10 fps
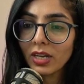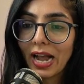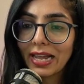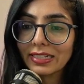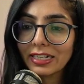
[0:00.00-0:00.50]

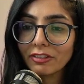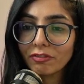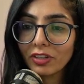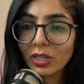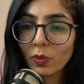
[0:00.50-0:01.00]
I'll get
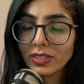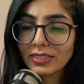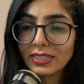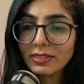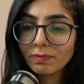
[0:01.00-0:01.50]

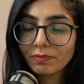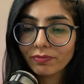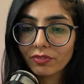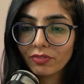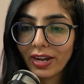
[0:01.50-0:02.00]
frequency.
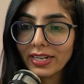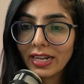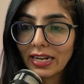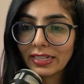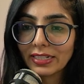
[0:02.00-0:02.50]
Fine.
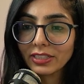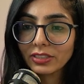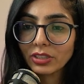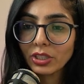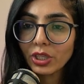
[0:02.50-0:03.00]
I'll get
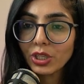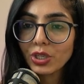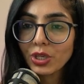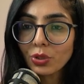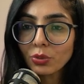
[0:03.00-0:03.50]

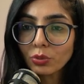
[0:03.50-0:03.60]
nu.